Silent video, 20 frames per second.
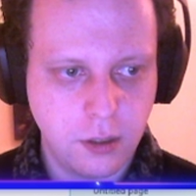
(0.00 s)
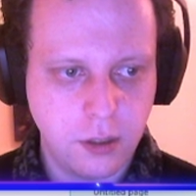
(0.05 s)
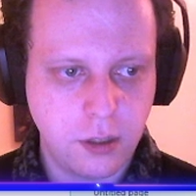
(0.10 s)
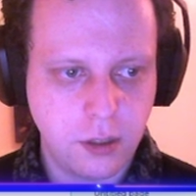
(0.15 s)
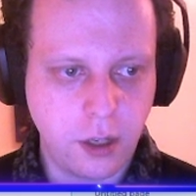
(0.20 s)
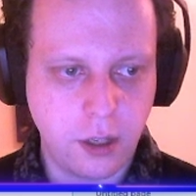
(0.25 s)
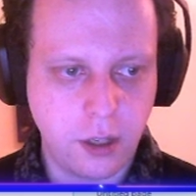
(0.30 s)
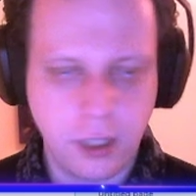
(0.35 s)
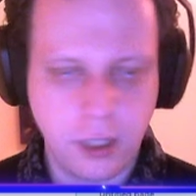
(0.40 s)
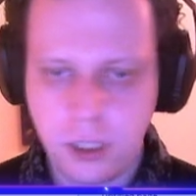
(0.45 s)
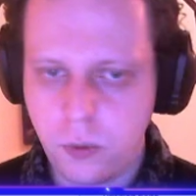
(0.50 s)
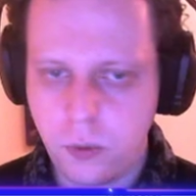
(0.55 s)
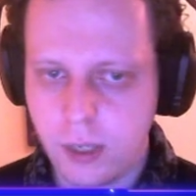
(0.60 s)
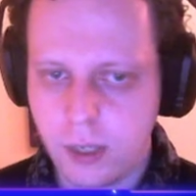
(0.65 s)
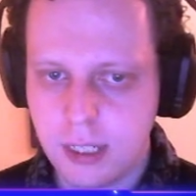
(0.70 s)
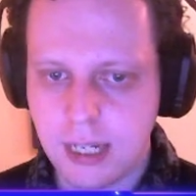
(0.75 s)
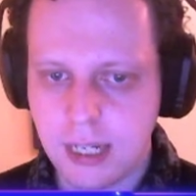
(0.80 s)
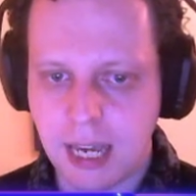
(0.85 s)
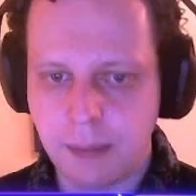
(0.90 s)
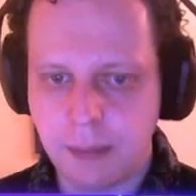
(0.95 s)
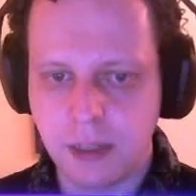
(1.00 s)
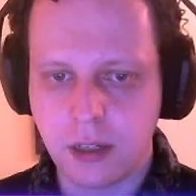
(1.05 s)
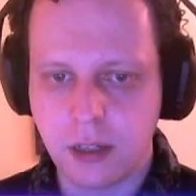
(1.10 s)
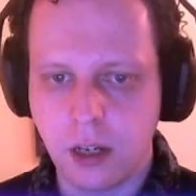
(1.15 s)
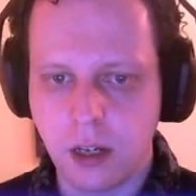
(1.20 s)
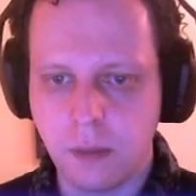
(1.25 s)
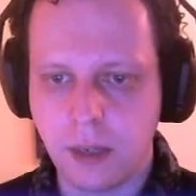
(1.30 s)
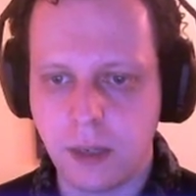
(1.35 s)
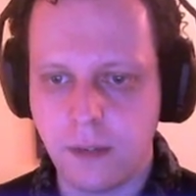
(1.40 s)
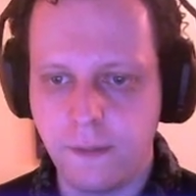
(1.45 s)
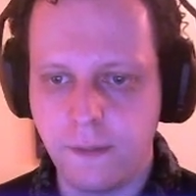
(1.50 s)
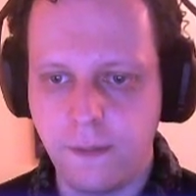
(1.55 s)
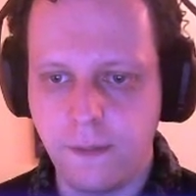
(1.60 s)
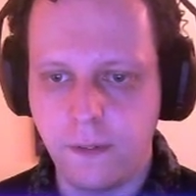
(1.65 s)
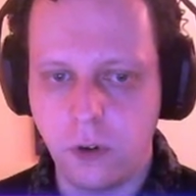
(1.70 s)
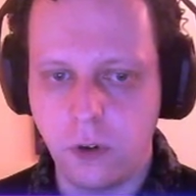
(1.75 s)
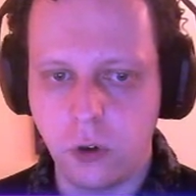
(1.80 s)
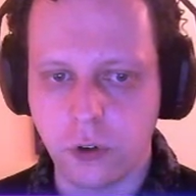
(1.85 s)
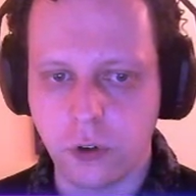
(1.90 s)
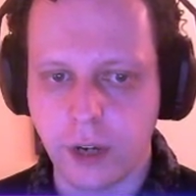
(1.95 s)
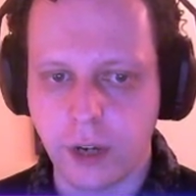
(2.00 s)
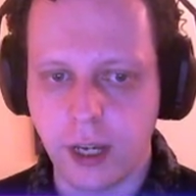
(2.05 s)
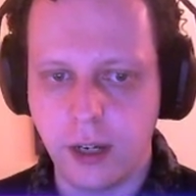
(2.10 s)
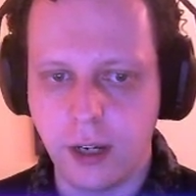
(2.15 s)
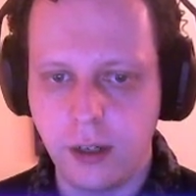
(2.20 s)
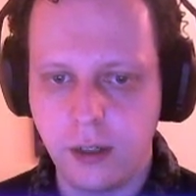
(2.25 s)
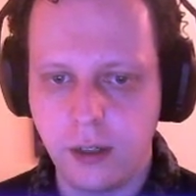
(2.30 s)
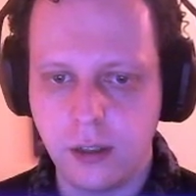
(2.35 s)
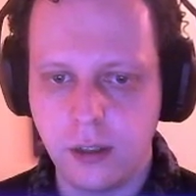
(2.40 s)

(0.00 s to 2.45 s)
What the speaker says: So this one's name is going to be Floria.